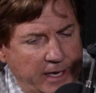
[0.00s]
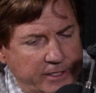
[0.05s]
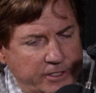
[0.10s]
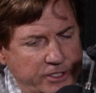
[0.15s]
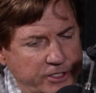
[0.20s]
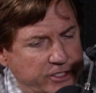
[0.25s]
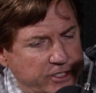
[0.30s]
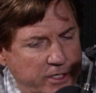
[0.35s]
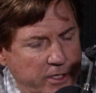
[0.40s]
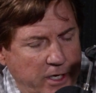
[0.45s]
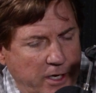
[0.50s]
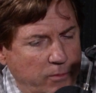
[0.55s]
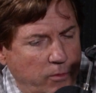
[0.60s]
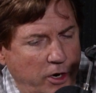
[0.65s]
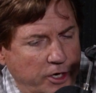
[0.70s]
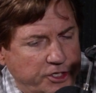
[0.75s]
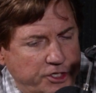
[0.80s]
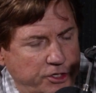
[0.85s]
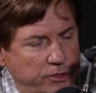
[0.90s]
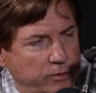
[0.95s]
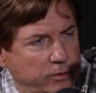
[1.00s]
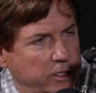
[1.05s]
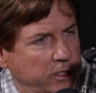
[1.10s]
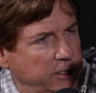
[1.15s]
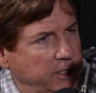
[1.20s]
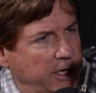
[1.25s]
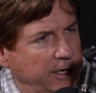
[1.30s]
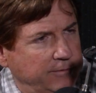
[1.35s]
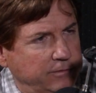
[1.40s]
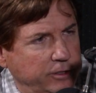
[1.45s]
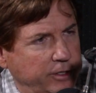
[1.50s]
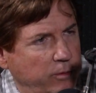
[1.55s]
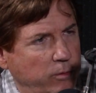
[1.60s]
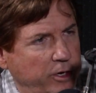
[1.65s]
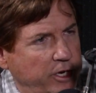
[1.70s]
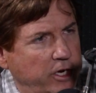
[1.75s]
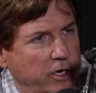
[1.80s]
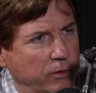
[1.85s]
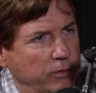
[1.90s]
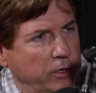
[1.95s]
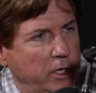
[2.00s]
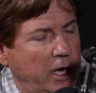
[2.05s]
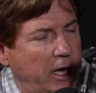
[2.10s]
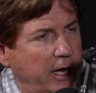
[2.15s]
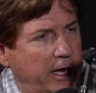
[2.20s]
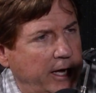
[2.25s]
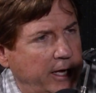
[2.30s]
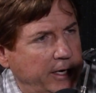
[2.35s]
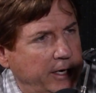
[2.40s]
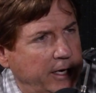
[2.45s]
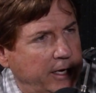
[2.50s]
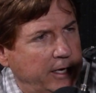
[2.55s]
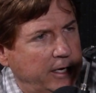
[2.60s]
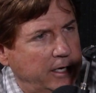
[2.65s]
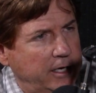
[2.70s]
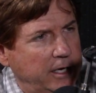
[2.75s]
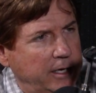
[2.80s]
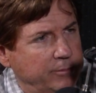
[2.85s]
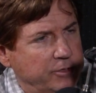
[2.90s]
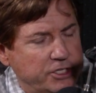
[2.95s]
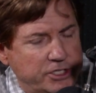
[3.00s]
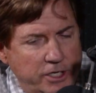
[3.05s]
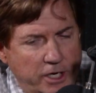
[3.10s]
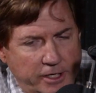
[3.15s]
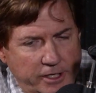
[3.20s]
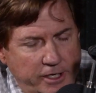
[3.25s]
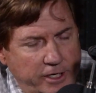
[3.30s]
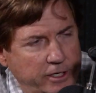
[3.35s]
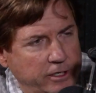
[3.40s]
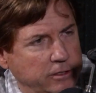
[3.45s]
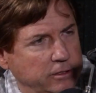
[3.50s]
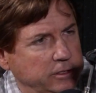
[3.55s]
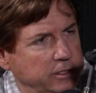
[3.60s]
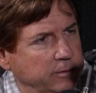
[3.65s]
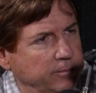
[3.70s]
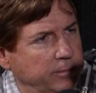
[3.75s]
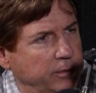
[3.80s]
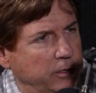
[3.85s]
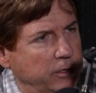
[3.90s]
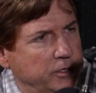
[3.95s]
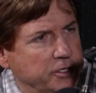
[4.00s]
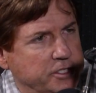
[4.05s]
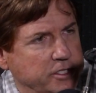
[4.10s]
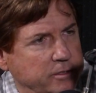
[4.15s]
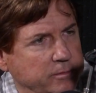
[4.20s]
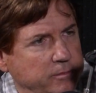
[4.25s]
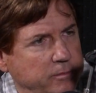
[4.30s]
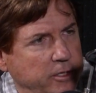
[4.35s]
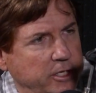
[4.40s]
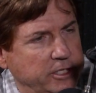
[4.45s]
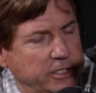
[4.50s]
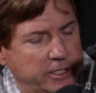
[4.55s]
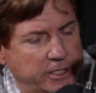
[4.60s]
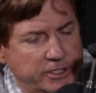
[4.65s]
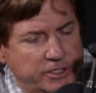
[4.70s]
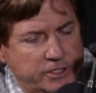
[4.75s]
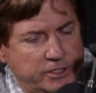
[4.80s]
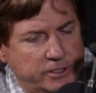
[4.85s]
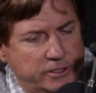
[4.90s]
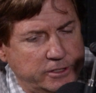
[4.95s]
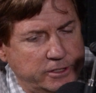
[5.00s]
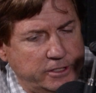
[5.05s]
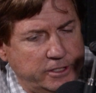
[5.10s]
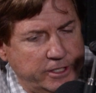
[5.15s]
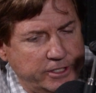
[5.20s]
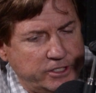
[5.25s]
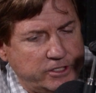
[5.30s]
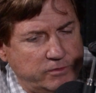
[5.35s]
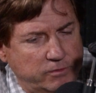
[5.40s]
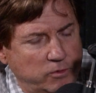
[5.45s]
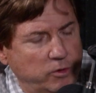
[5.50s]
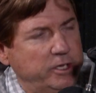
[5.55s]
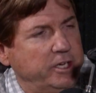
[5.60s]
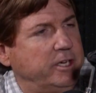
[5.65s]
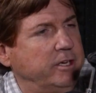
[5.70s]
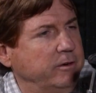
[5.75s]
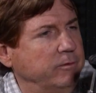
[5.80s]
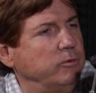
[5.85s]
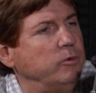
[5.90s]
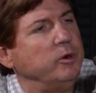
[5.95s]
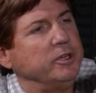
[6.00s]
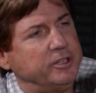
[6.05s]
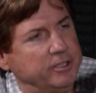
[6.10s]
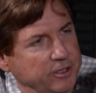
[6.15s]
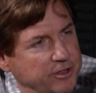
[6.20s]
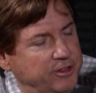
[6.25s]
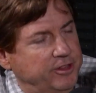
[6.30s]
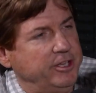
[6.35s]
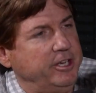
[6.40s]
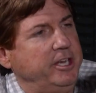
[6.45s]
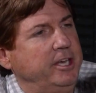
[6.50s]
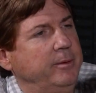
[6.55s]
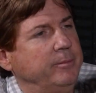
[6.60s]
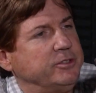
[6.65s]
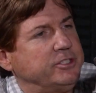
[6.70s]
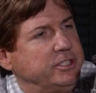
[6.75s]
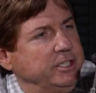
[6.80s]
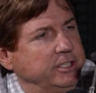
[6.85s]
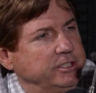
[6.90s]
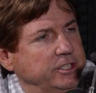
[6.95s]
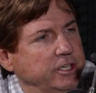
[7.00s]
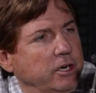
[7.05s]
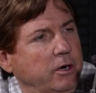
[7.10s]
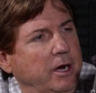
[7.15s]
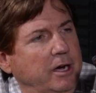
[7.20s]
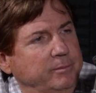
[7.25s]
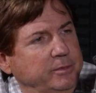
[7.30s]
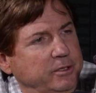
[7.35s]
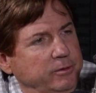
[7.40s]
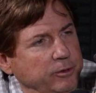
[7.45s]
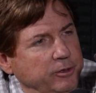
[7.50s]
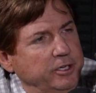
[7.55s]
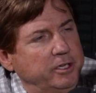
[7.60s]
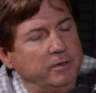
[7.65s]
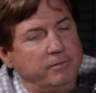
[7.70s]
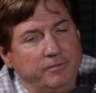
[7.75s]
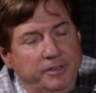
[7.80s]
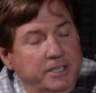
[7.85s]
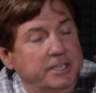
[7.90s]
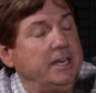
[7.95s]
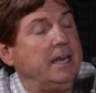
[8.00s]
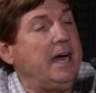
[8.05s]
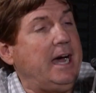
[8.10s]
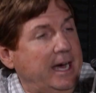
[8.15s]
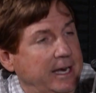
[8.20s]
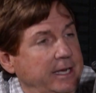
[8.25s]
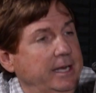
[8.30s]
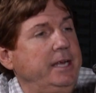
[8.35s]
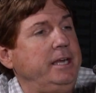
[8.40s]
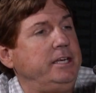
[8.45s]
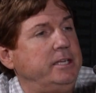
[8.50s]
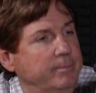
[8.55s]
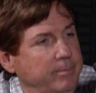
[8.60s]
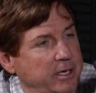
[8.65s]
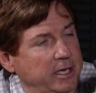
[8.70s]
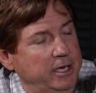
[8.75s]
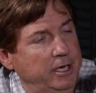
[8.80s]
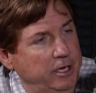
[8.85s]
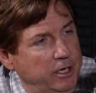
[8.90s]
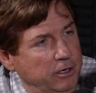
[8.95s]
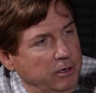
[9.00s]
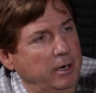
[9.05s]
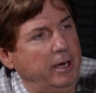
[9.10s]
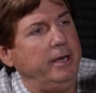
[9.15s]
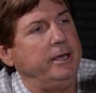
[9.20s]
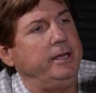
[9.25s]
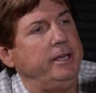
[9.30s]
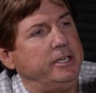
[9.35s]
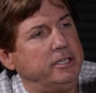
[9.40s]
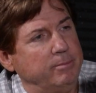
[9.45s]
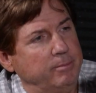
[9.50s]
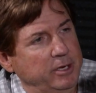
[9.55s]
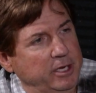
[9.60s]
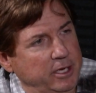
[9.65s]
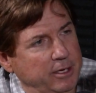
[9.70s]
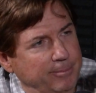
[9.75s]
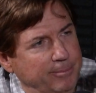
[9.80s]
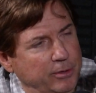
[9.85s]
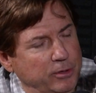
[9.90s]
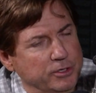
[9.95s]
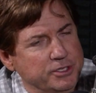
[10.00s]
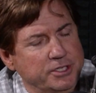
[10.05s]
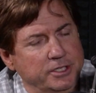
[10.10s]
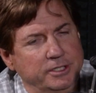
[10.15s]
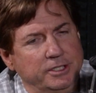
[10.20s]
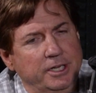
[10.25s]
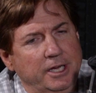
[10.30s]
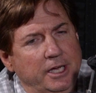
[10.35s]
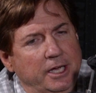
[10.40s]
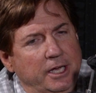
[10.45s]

she said, "I watch you every week online. I'm just not here in person, but this week, and with the theme, said, I've been really convicted. I need to be here. I need to be in person."